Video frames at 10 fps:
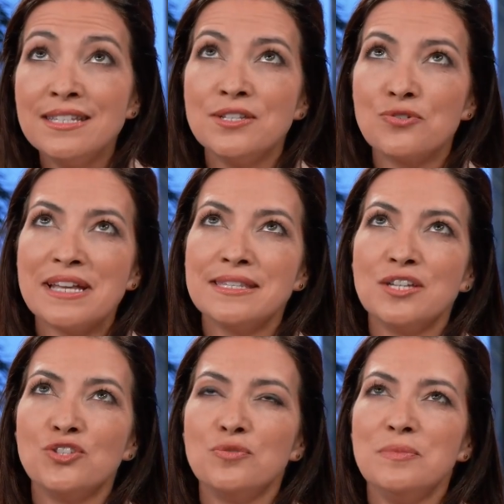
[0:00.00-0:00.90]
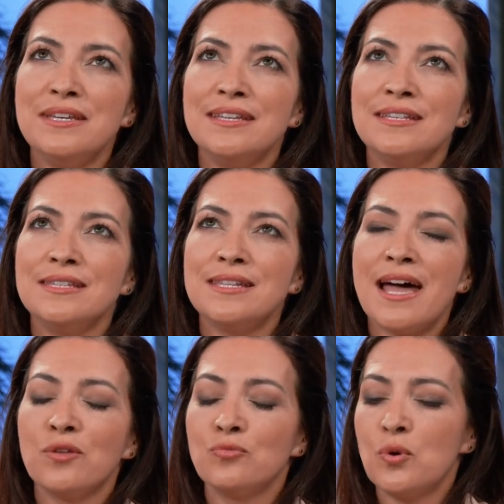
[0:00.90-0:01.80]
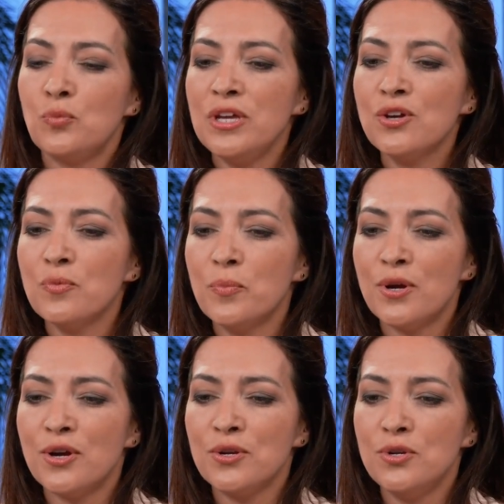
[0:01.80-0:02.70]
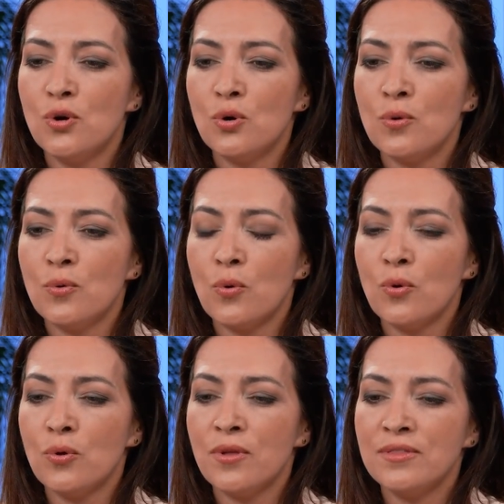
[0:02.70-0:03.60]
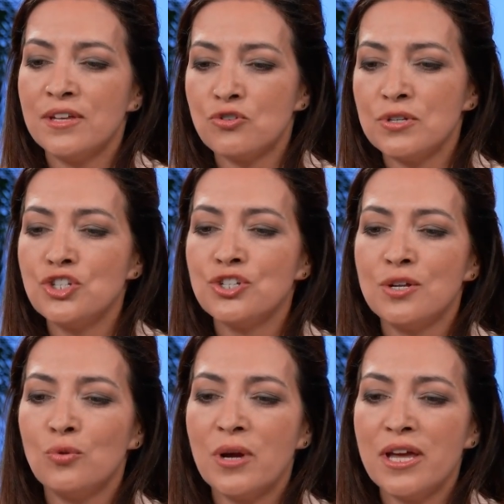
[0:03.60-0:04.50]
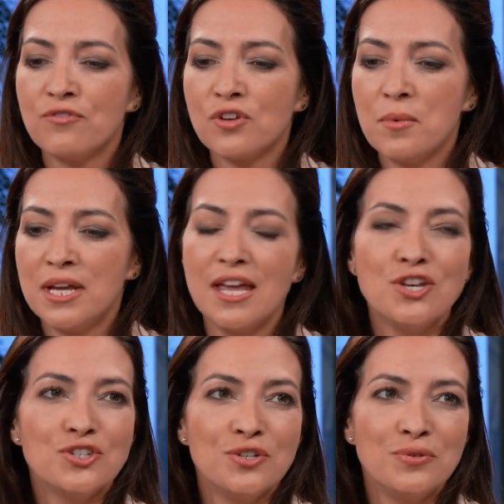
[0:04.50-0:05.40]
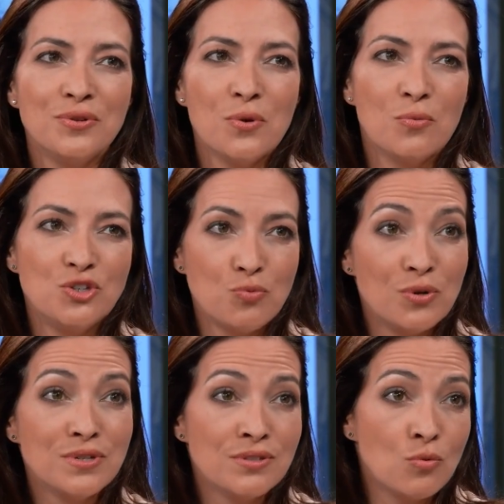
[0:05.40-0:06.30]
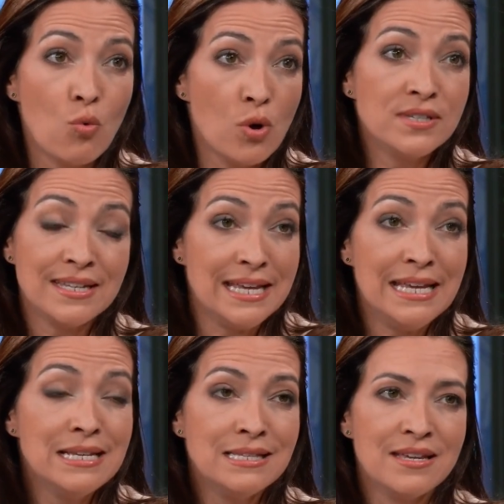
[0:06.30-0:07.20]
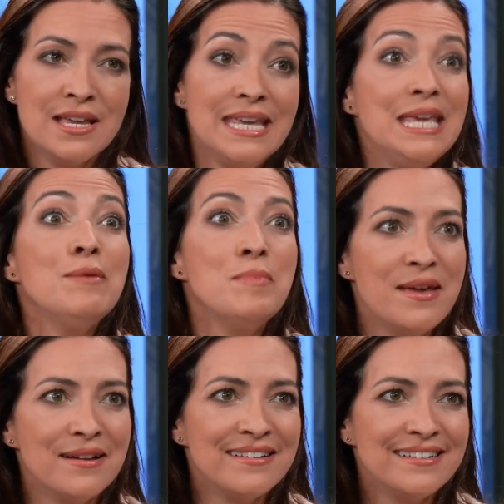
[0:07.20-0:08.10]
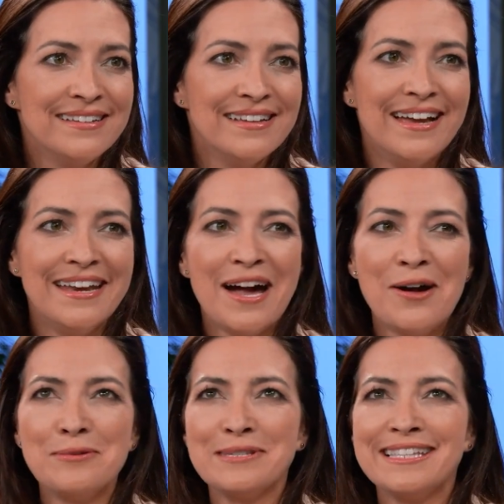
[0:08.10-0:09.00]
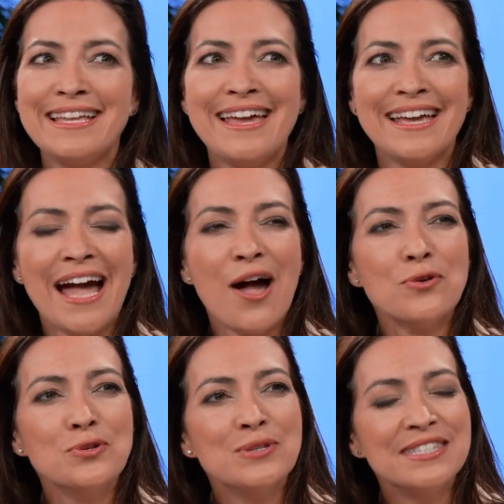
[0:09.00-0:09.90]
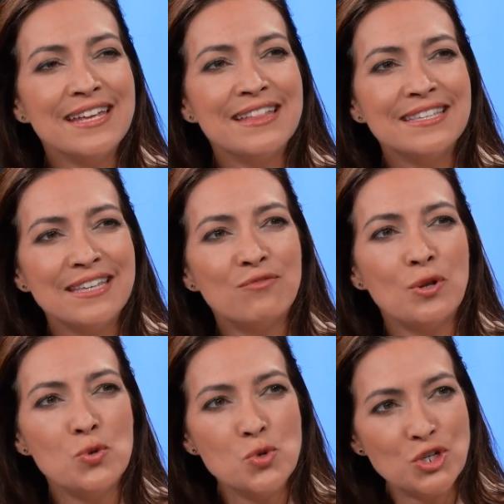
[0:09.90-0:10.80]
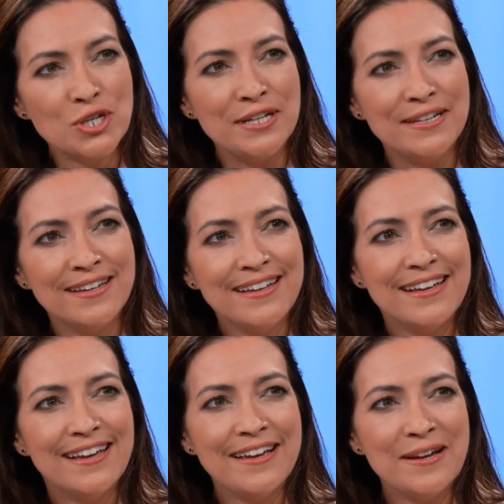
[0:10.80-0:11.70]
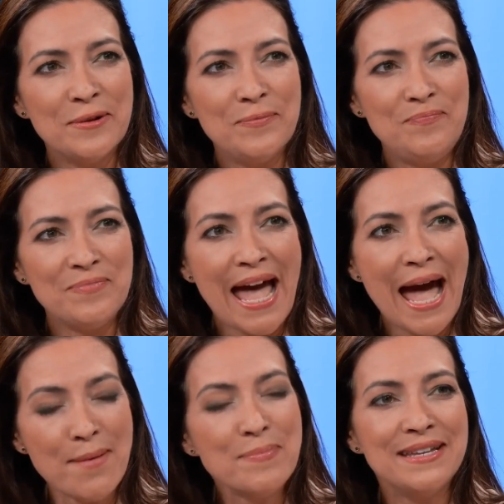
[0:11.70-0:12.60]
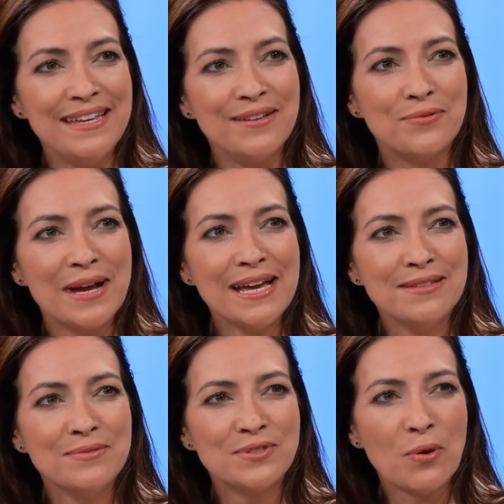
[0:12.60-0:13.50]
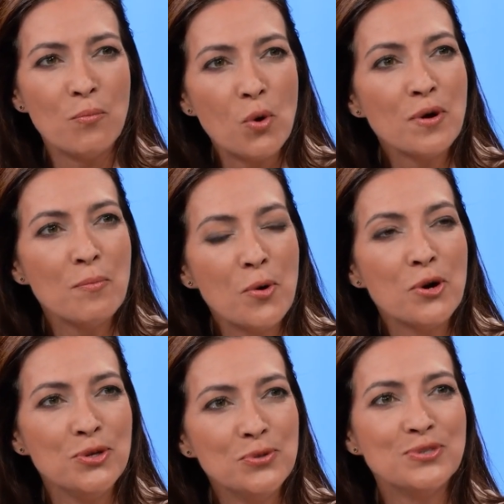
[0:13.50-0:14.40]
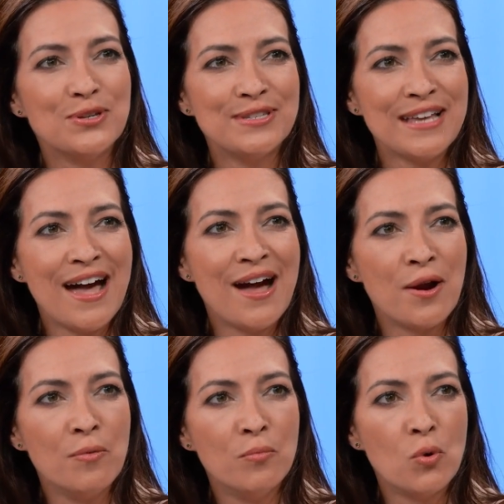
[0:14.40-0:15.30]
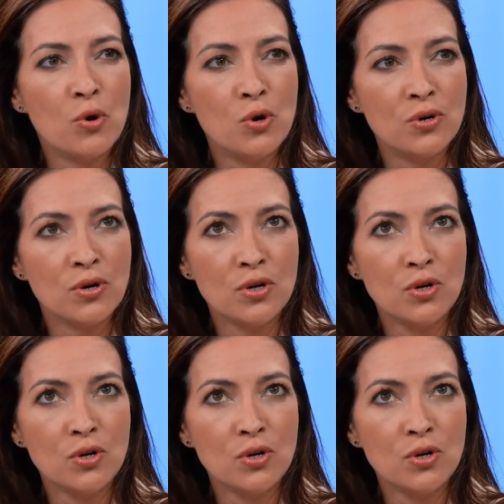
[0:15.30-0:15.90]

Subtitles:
interesting to me is that when we compare, the traditional of communication, which was and is email, and now Slack, how do you say this evolution happening, right? So more and more users are more